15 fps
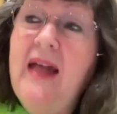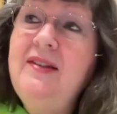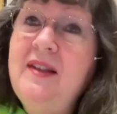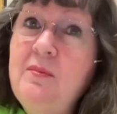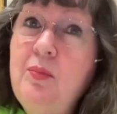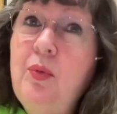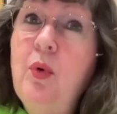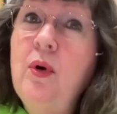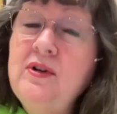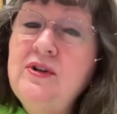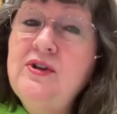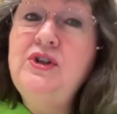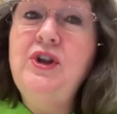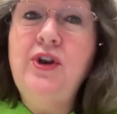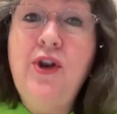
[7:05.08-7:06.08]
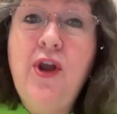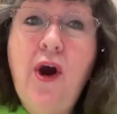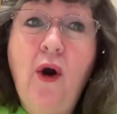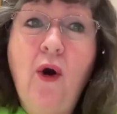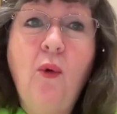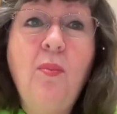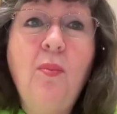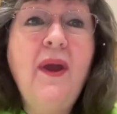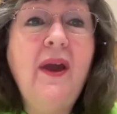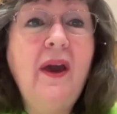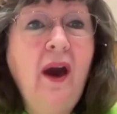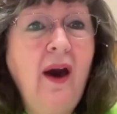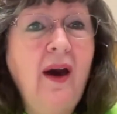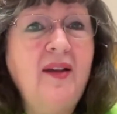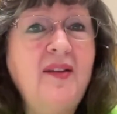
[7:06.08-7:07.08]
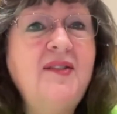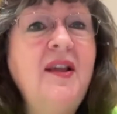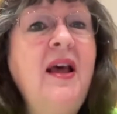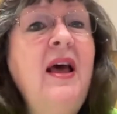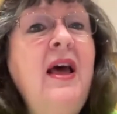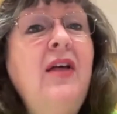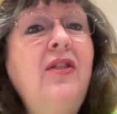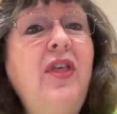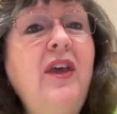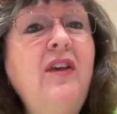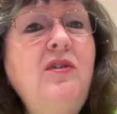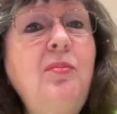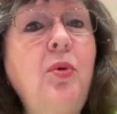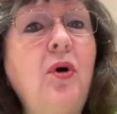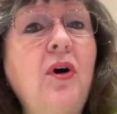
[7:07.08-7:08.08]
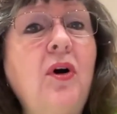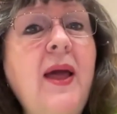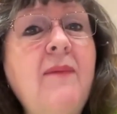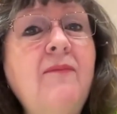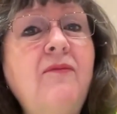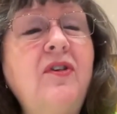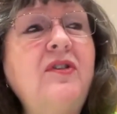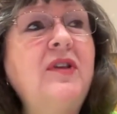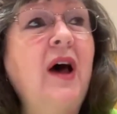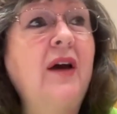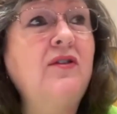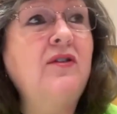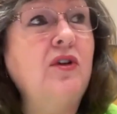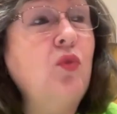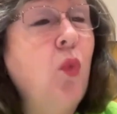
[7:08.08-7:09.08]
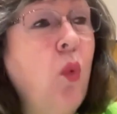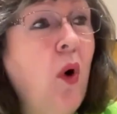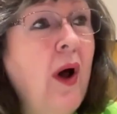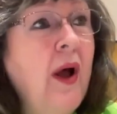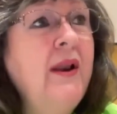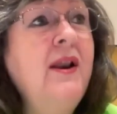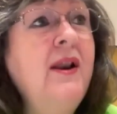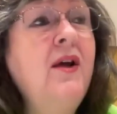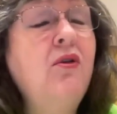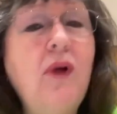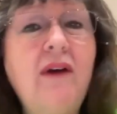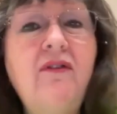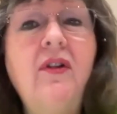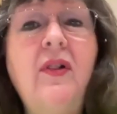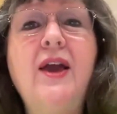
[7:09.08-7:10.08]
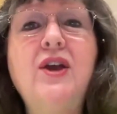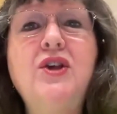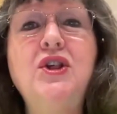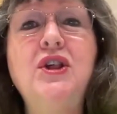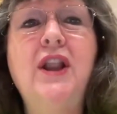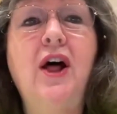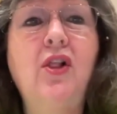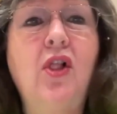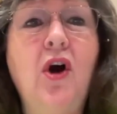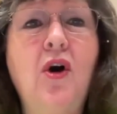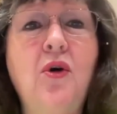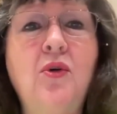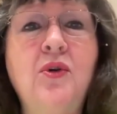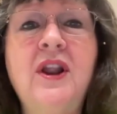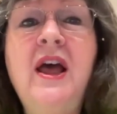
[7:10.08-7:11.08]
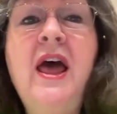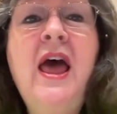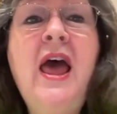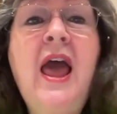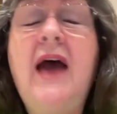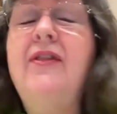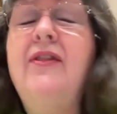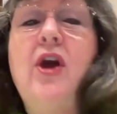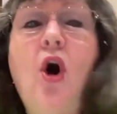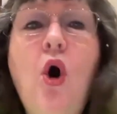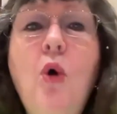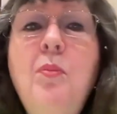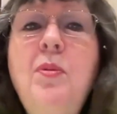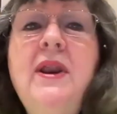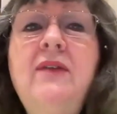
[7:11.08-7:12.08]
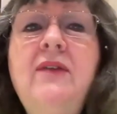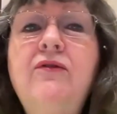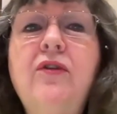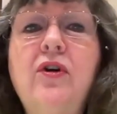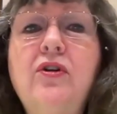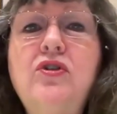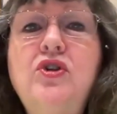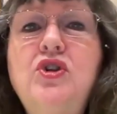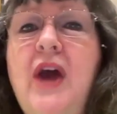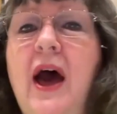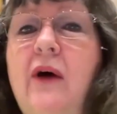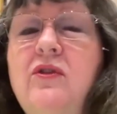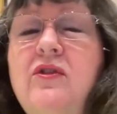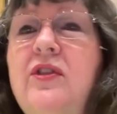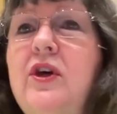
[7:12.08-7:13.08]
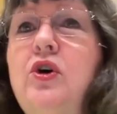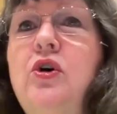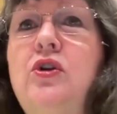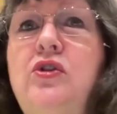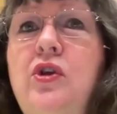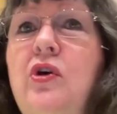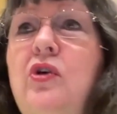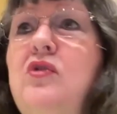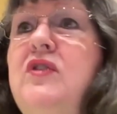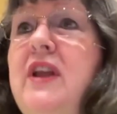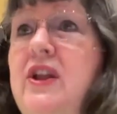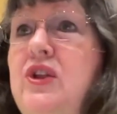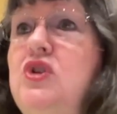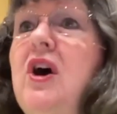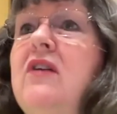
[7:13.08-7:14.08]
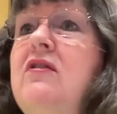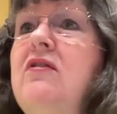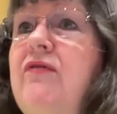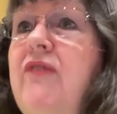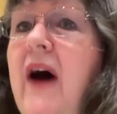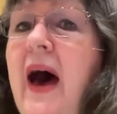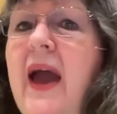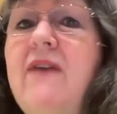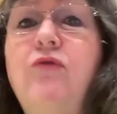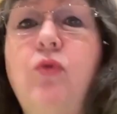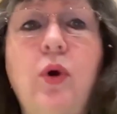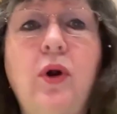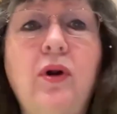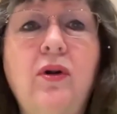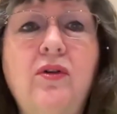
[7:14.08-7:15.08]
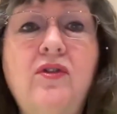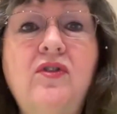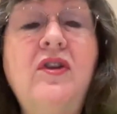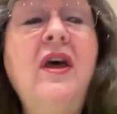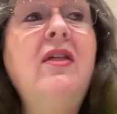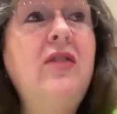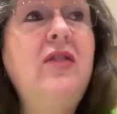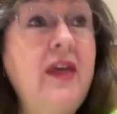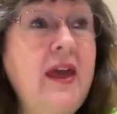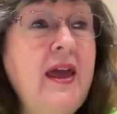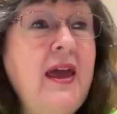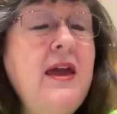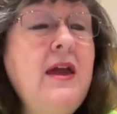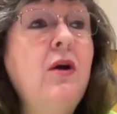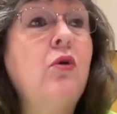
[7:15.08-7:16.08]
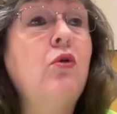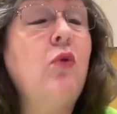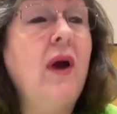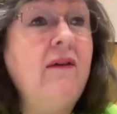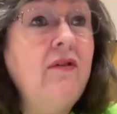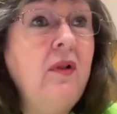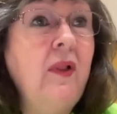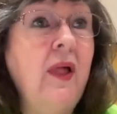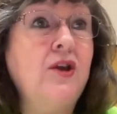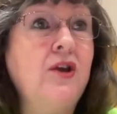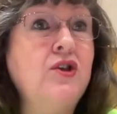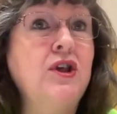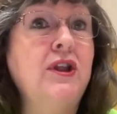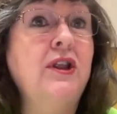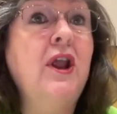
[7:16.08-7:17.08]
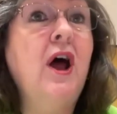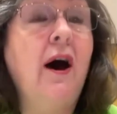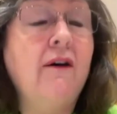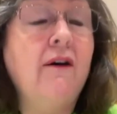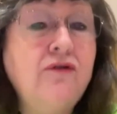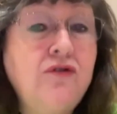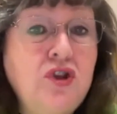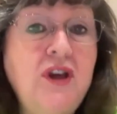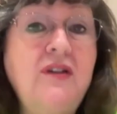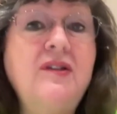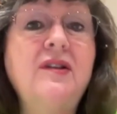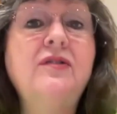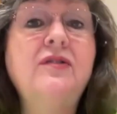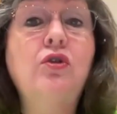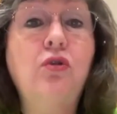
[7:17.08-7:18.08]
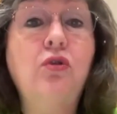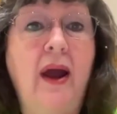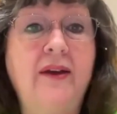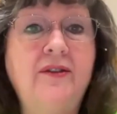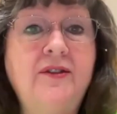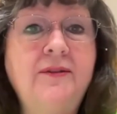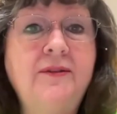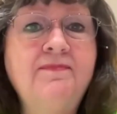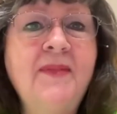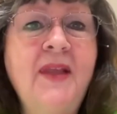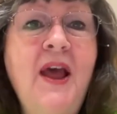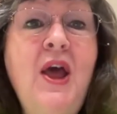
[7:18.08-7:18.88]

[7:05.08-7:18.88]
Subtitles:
that's important to know because this book emphasizes one revelation alone. And the opening verse shouts the good news in just five words, the revelation of Jesus Christ.